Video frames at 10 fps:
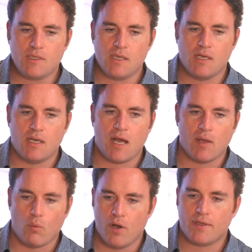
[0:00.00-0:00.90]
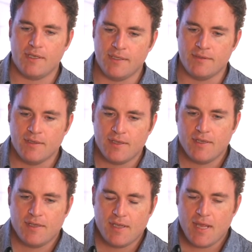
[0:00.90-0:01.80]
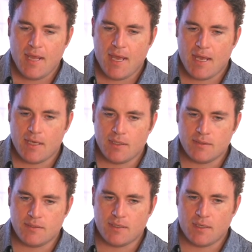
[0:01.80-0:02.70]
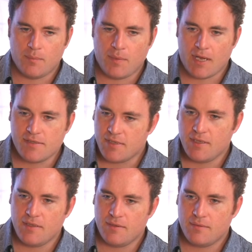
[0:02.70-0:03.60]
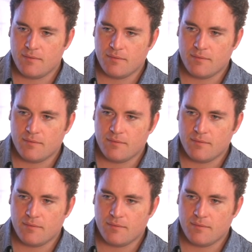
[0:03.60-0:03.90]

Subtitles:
I walk in and I see